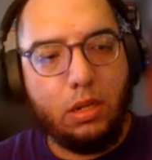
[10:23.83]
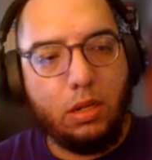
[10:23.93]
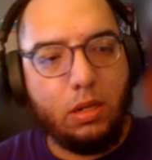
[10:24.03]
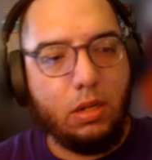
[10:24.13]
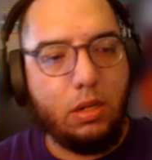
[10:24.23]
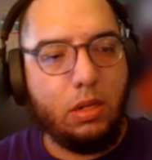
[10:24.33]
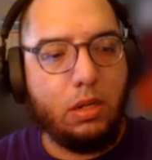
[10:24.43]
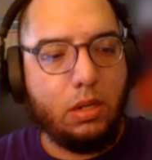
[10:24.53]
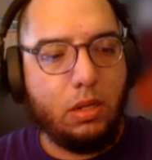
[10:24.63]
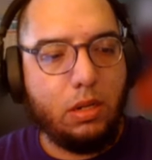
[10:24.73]

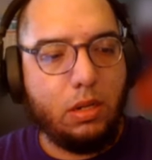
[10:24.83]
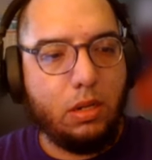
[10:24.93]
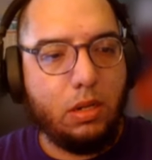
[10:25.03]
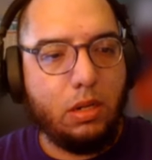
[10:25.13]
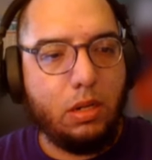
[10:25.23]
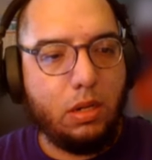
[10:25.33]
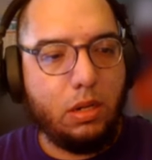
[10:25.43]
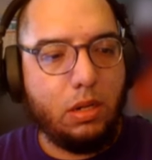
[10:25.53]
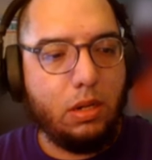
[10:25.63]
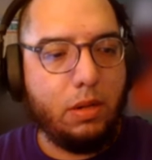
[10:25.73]

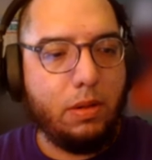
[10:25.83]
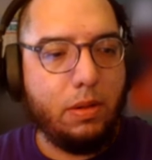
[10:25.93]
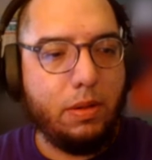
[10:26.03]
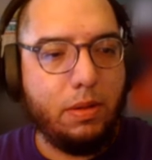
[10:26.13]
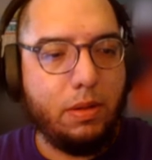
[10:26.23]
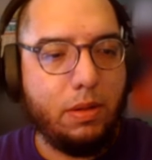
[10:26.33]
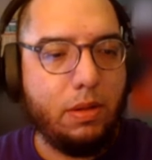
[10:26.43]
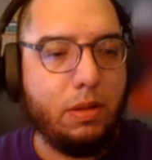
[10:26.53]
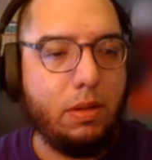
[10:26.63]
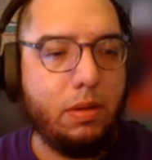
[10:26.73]

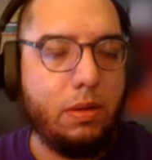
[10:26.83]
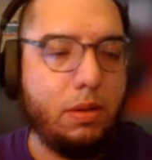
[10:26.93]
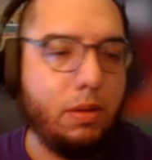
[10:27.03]
[no speech]